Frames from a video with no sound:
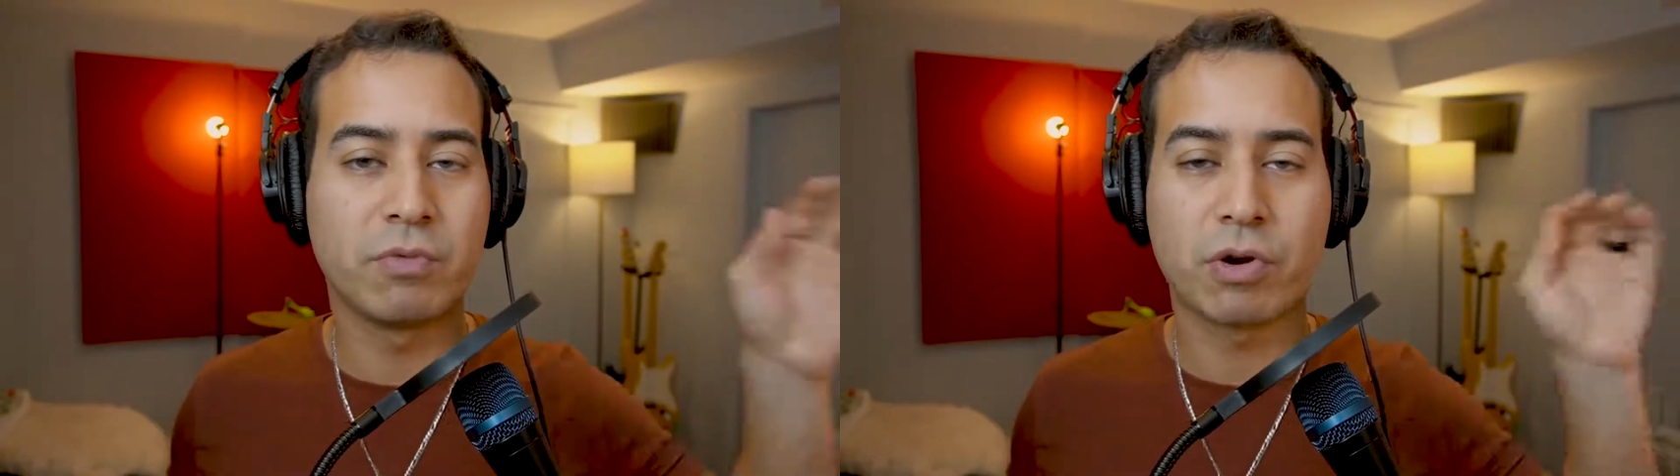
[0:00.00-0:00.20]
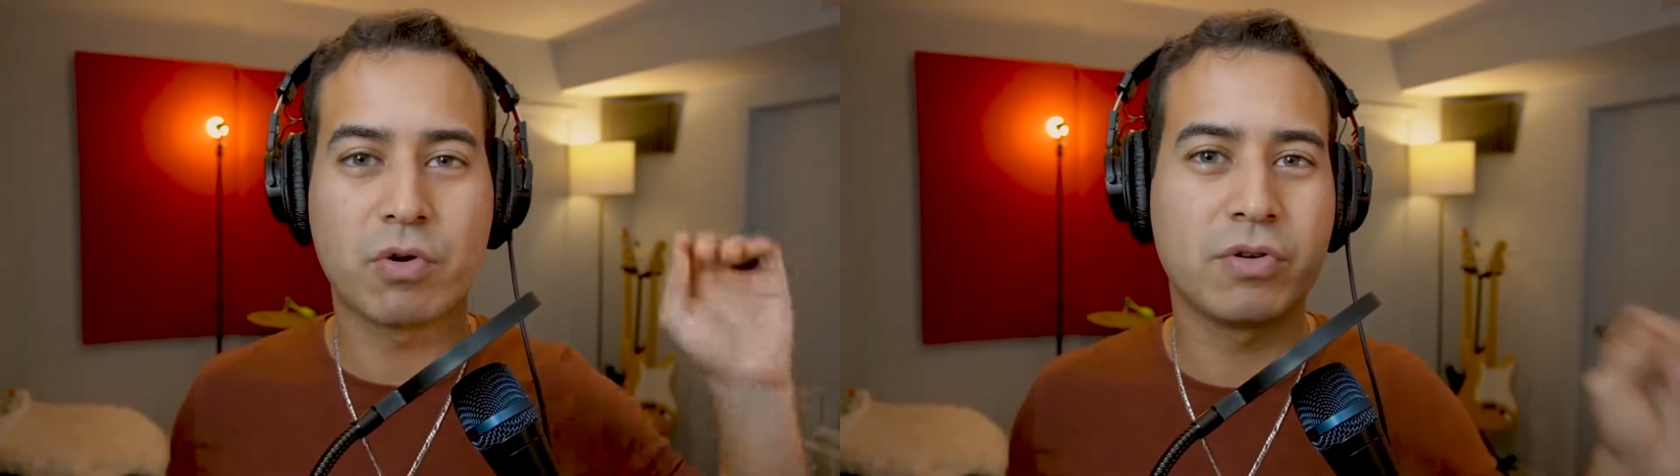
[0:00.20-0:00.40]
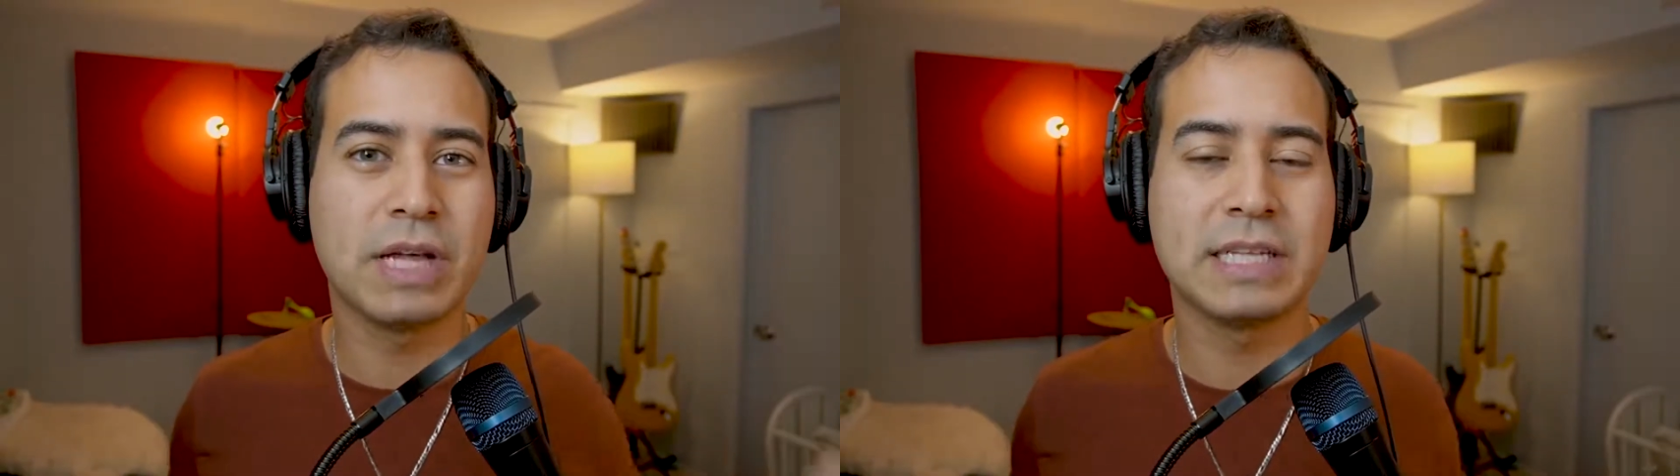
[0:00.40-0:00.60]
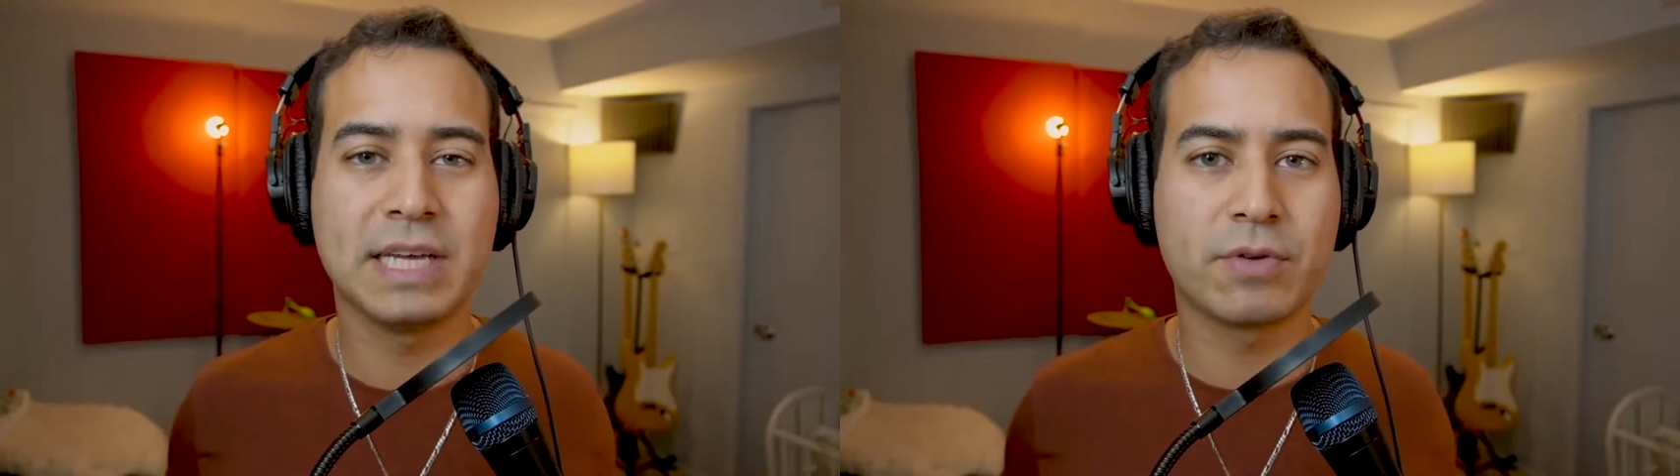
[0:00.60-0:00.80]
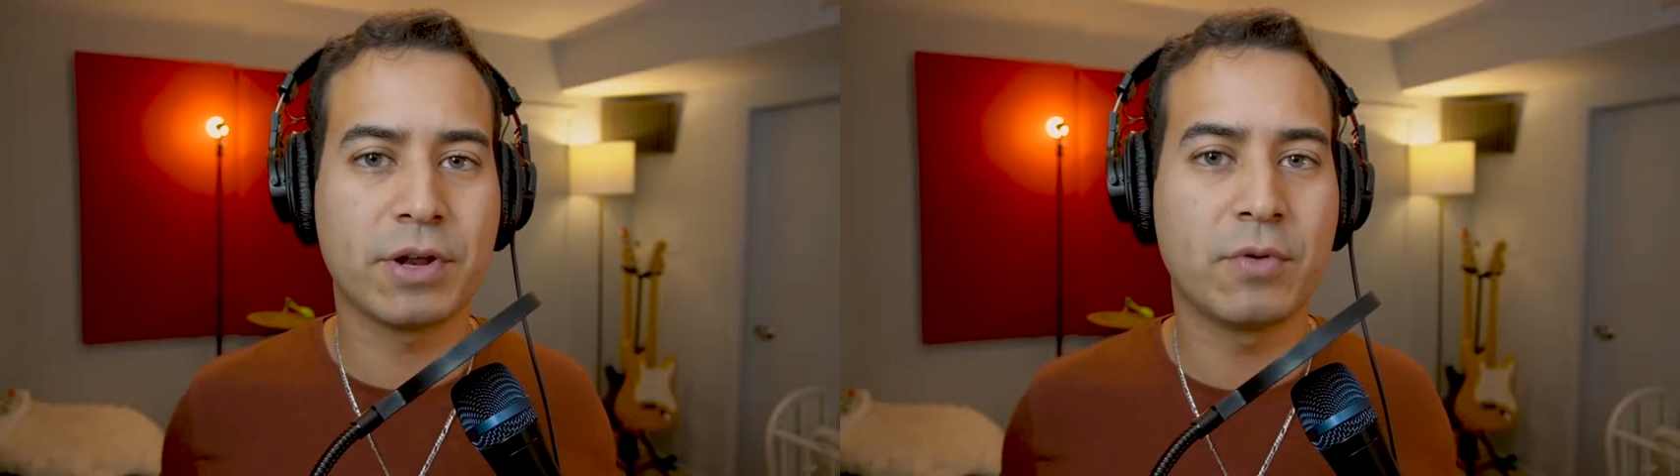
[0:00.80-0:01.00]
record that
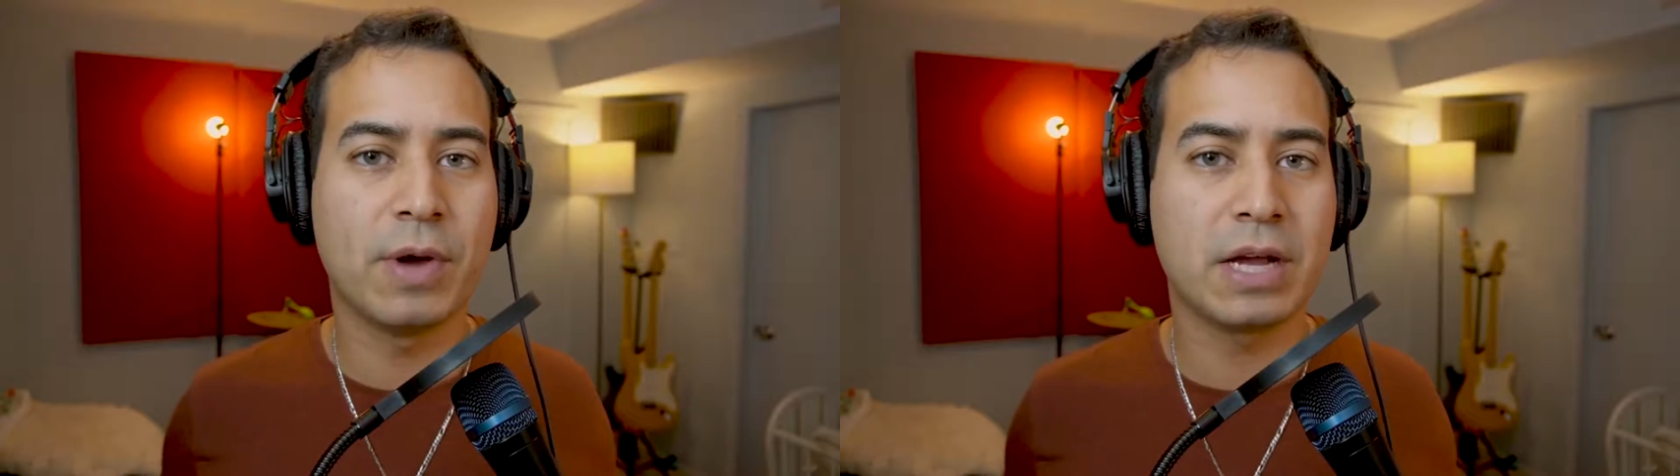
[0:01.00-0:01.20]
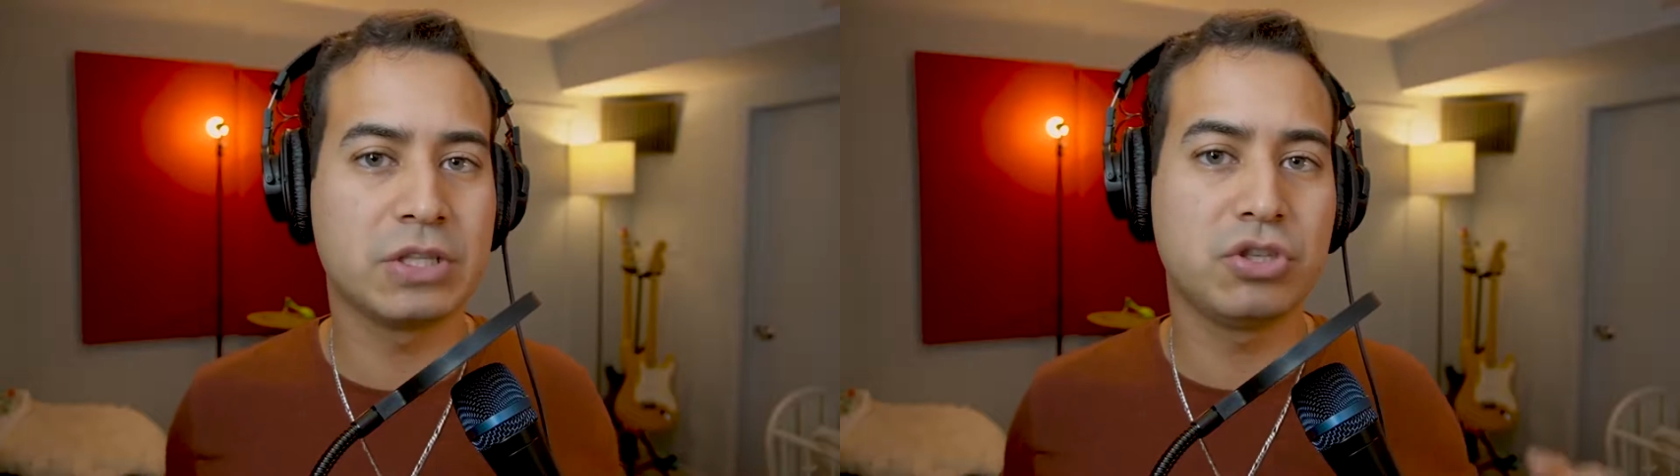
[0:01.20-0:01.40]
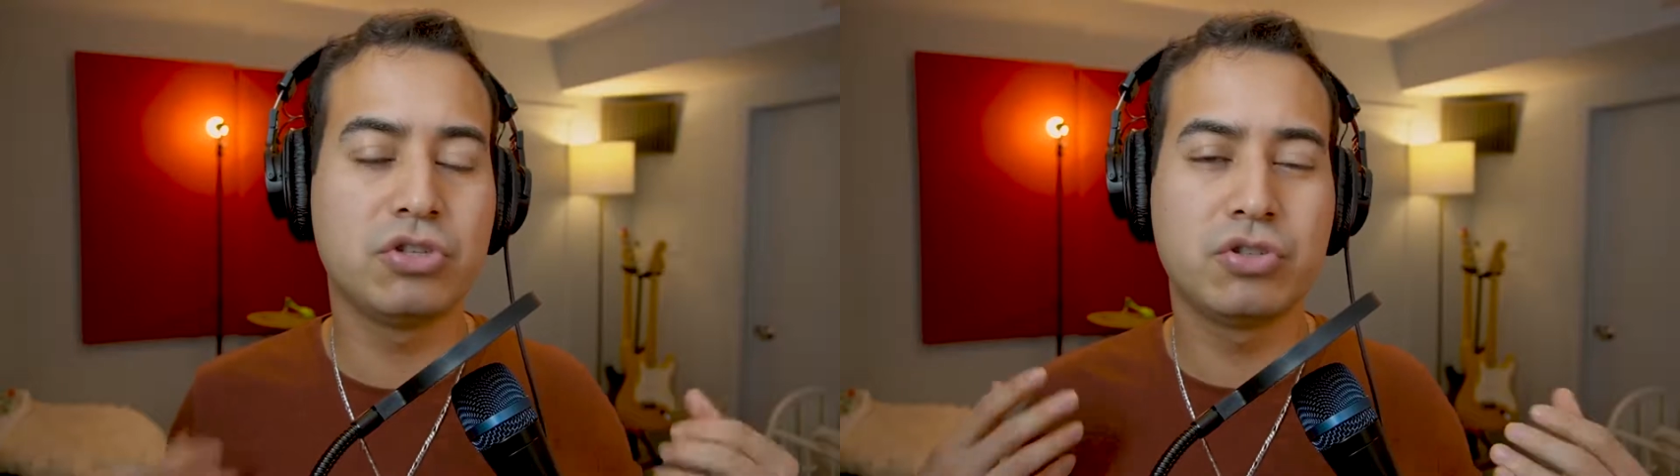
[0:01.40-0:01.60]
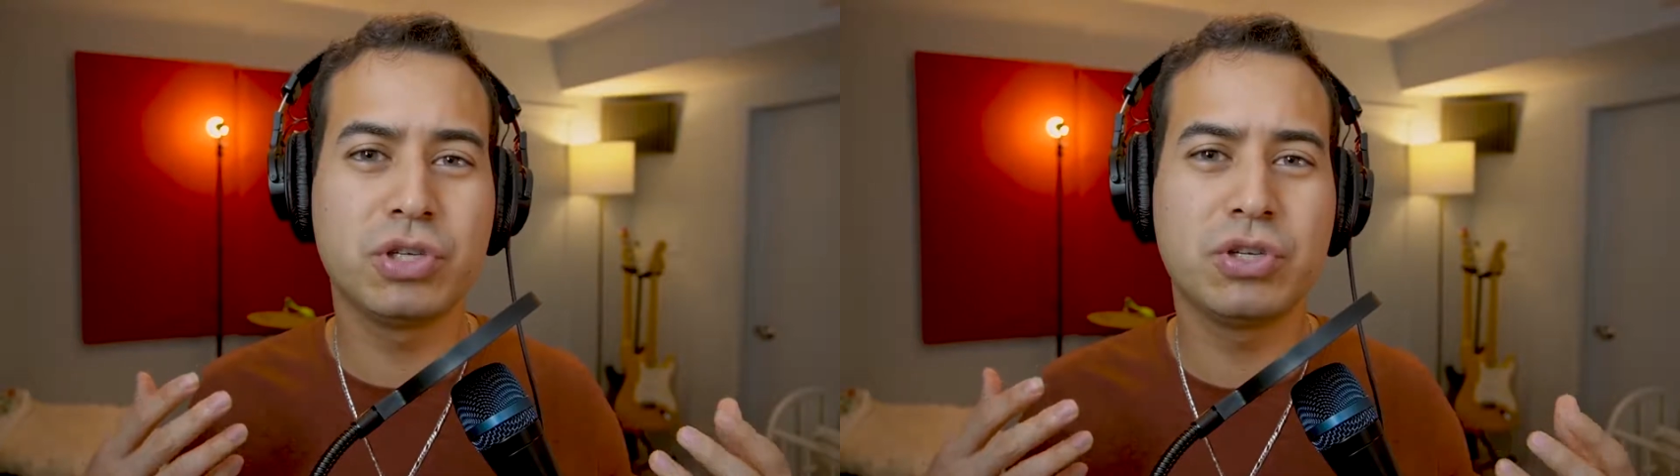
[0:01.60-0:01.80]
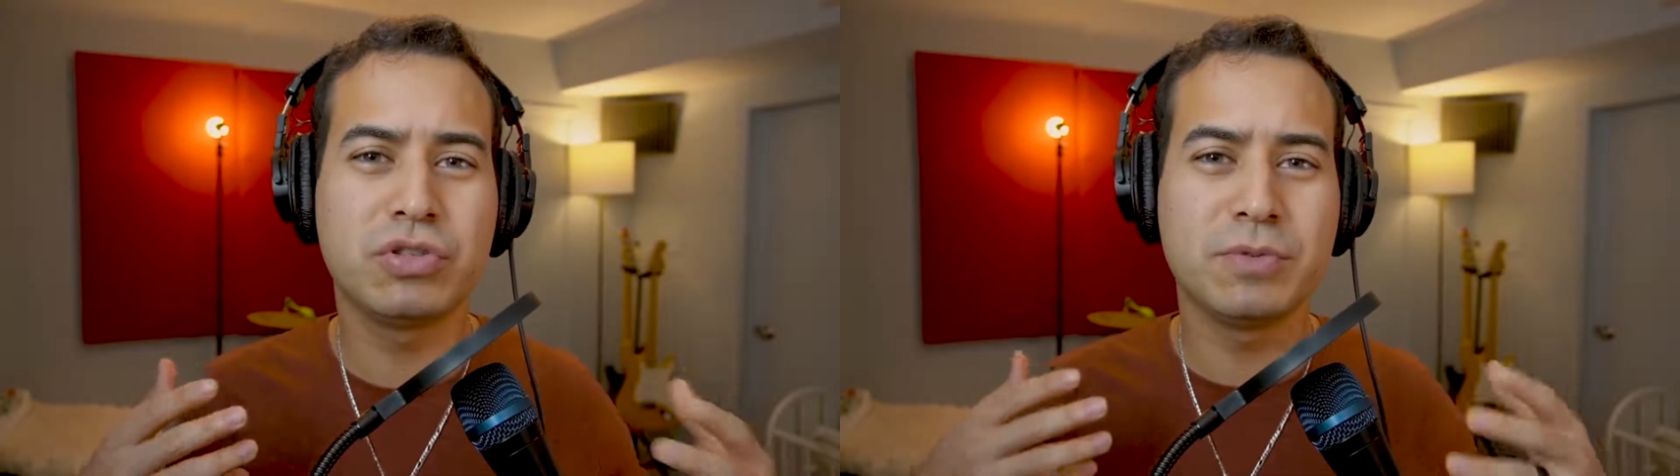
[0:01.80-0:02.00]
take right away, because usually